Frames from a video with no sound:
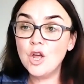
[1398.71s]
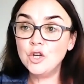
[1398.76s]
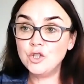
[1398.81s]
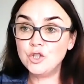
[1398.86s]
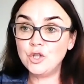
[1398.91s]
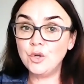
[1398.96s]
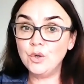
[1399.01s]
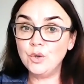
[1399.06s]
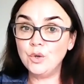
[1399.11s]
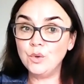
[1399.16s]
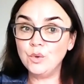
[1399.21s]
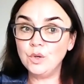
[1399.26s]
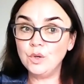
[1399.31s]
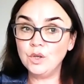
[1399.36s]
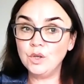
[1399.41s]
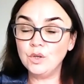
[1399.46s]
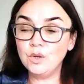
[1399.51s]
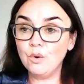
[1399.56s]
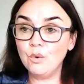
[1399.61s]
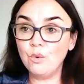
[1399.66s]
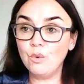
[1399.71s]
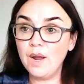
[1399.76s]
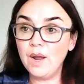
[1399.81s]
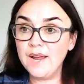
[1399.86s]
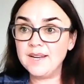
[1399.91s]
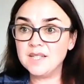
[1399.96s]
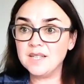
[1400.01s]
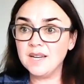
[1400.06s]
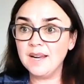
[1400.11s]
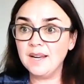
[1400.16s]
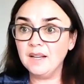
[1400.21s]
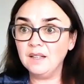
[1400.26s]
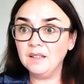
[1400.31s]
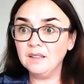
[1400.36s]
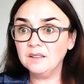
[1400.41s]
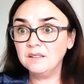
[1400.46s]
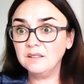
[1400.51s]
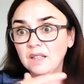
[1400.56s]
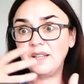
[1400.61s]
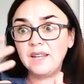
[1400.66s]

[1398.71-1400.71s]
to, you know, eating